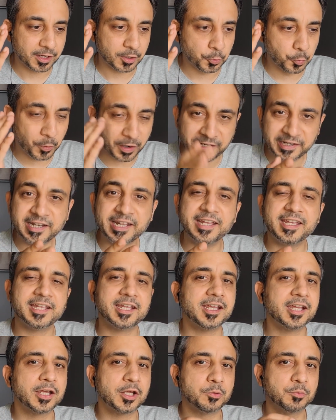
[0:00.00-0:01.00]
One
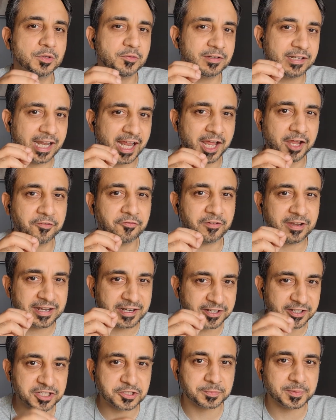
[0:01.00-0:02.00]
day we will have
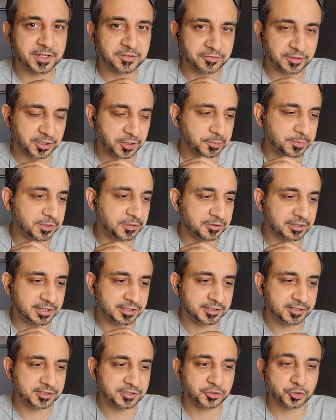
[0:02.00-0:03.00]
in-display fingerprint
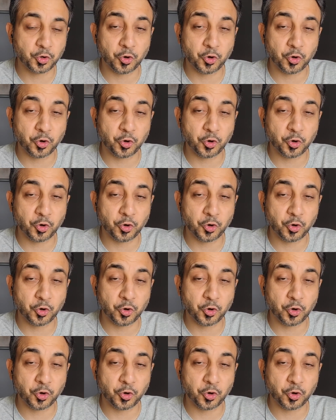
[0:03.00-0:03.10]
readers